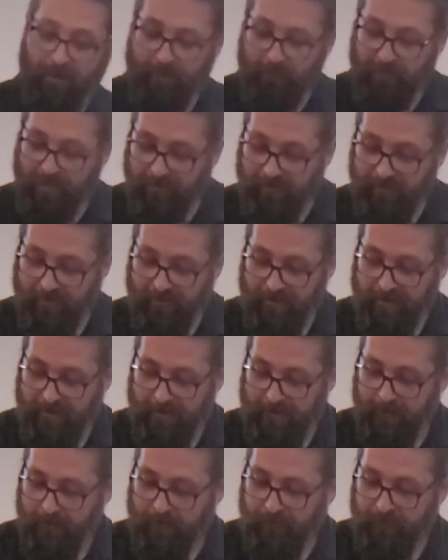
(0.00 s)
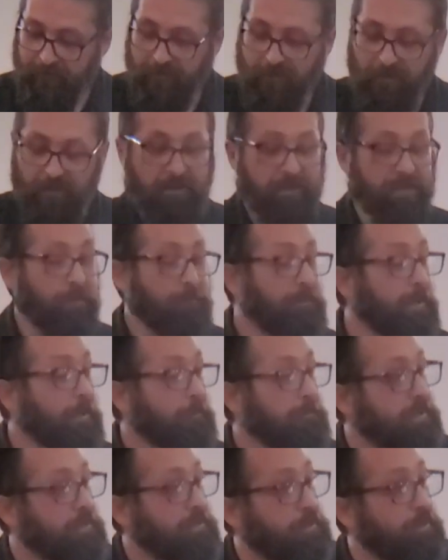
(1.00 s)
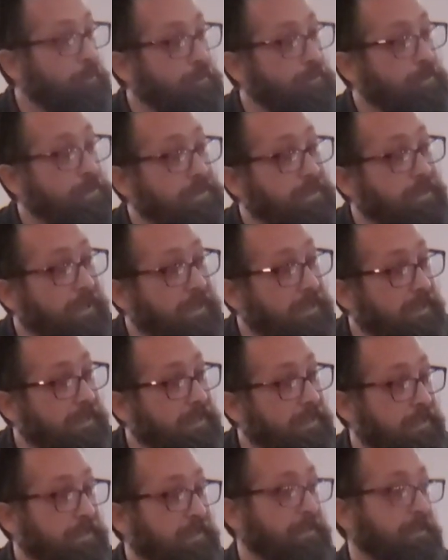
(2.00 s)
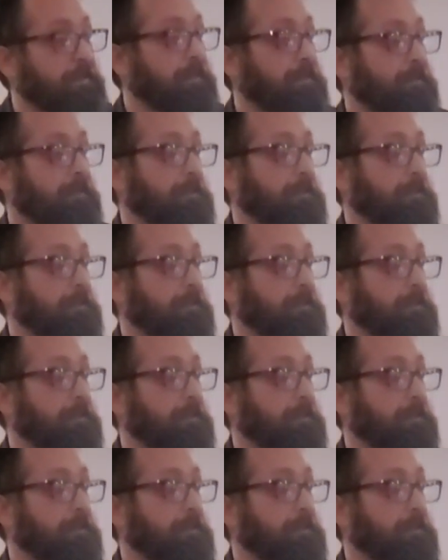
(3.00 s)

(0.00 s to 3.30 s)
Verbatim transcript: hide behind. Sometimes the church is like this.